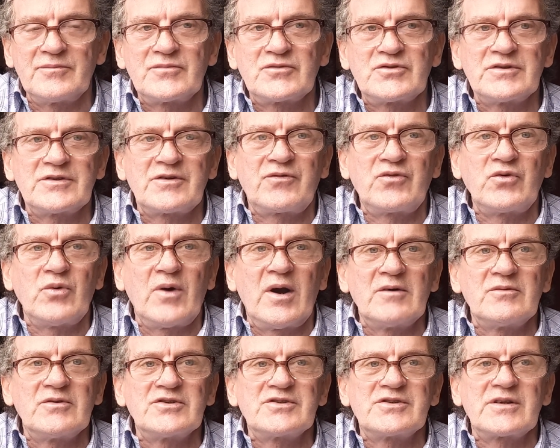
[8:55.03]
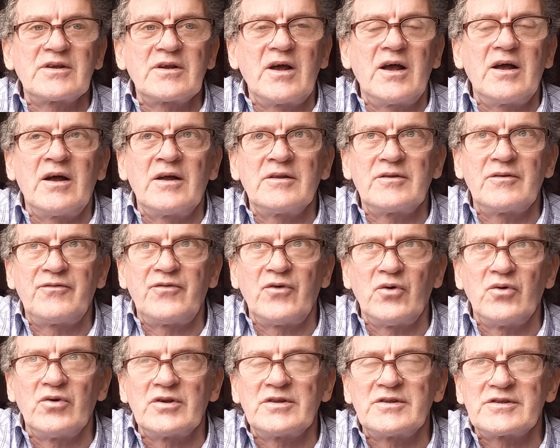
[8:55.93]
There was a few hours on the
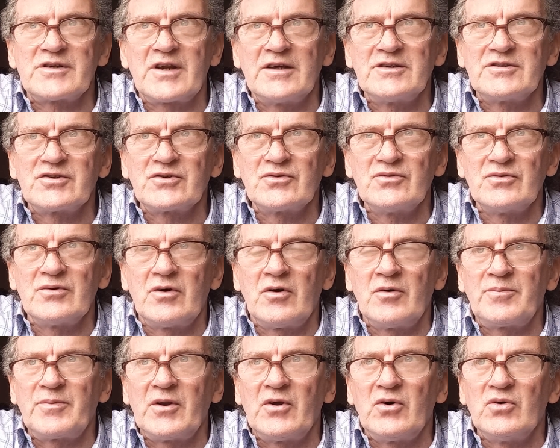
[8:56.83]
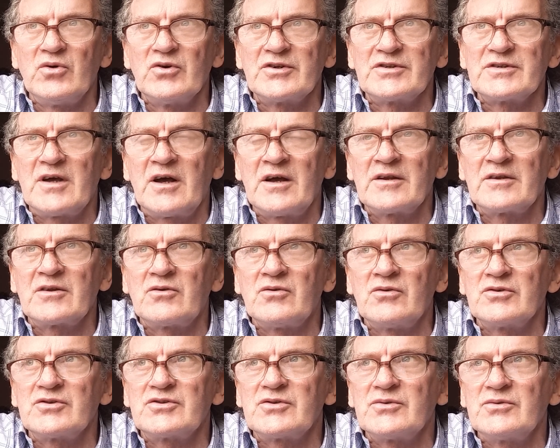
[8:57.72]
phone trying to upload and
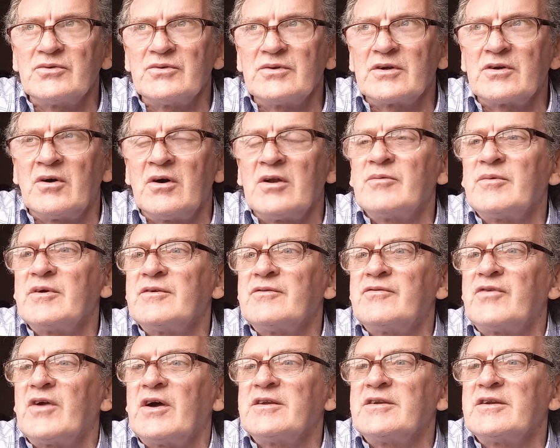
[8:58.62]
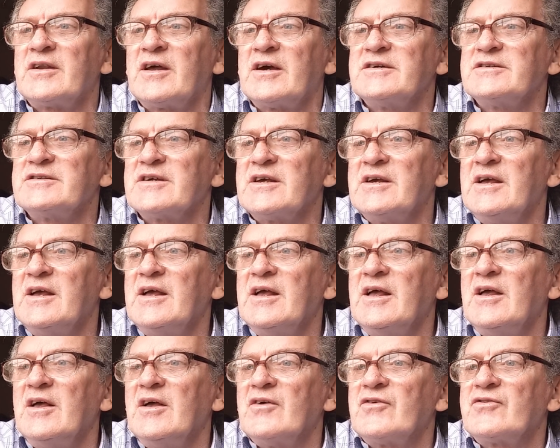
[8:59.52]
going to Galway on Friday night.
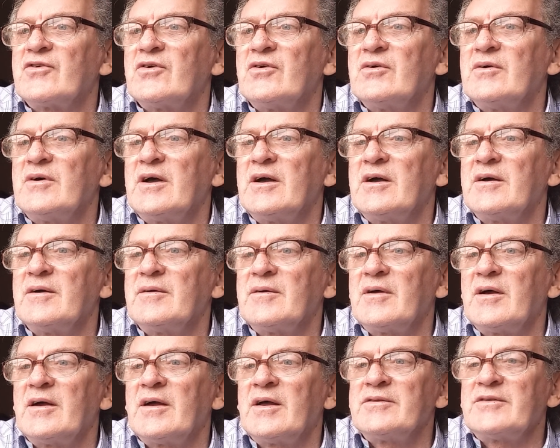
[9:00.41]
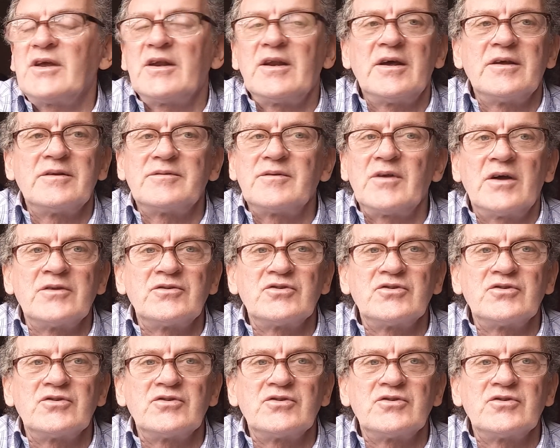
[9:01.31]
So and then I